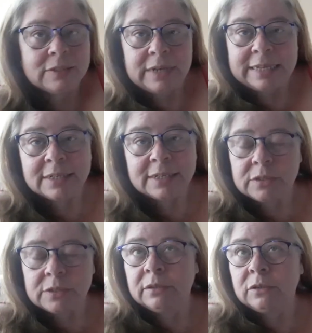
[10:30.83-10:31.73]

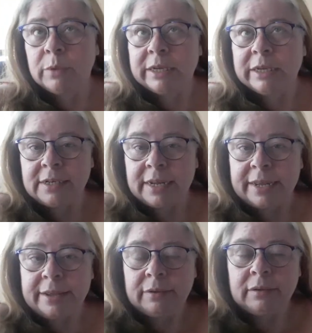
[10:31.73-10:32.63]
Lasix twice a
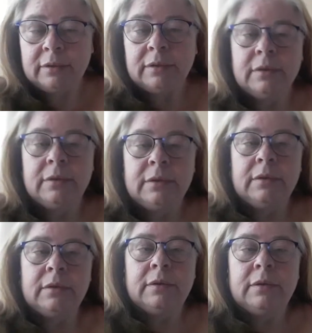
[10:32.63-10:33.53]
day.
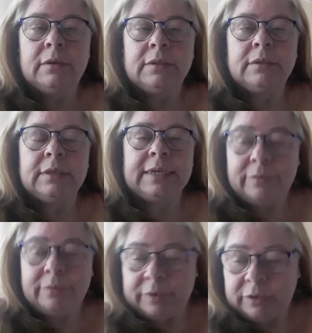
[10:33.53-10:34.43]
They
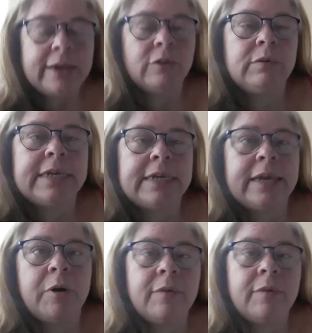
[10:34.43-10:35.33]
did even actually take
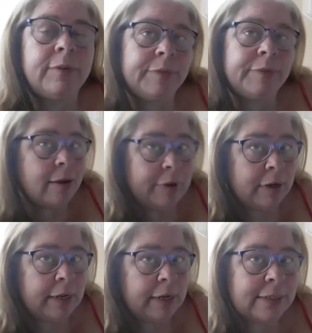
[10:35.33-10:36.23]
him off of the
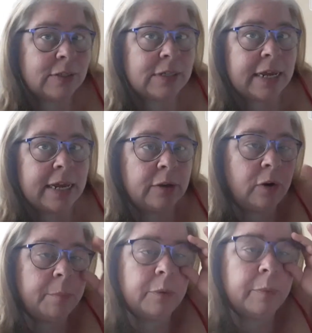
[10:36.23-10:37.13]
IV Lasix today and
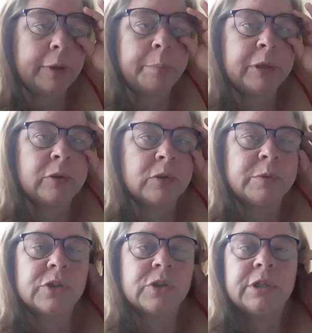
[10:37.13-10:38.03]
start him on the regular pills,
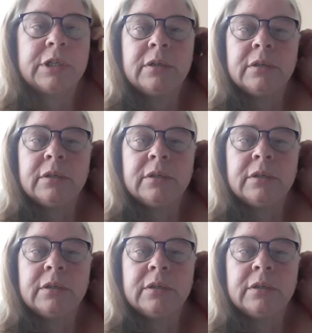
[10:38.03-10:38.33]
which is good.